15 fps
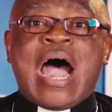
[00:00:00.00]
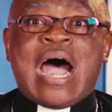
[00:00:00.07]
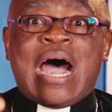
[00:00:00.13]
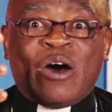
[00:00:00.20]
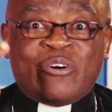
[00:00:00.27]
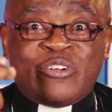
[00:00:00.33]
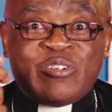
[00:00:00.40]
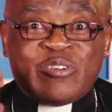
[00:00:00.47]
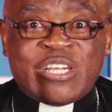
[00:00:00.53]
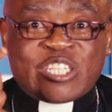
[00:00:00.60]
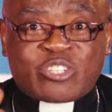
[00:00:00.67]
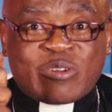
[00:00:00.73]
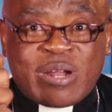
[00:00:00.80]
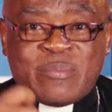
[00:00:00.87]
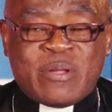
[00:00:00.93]
How do you
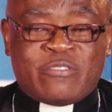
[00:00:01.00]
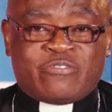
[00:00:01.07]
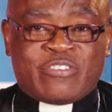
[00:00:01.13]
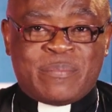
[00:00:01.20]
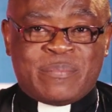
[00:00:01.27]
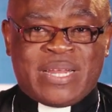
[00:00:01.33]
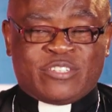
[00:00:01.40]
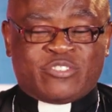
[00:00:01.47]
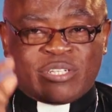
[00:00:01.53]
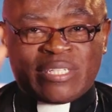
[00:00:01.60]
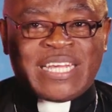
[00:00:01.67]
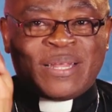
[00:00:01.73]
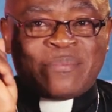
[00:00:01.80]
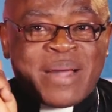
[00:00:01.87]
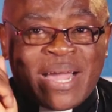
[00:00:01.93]
describe your family? So
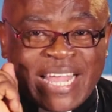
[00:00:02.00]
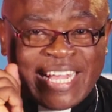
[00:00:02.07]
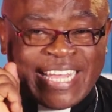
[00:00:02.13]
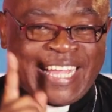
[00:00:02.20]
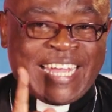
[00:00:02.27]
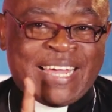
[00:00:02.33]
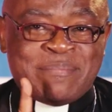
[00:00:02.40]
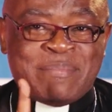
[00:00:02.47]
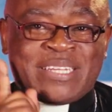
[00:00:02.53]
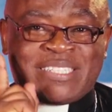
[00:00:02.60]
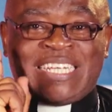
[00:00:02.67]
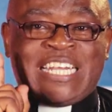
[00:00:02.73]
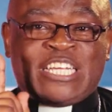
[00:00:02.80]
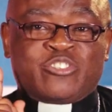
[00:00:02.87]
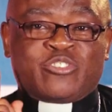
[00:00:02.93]
Jeremiah here makes
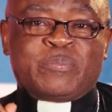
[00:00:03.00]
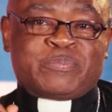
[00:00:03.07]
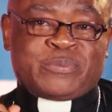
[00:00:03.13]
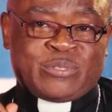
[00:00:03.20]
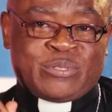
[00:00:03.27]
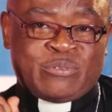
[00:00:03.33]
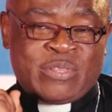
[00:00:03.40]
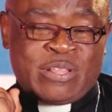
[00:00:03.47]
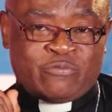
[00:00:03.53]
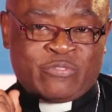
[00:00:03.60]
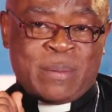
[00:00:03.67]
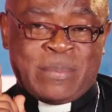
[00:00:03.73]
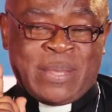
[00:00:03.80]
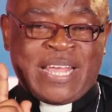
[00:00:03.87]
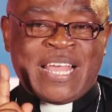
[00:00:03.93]
a description of the
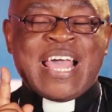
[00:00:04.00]
family.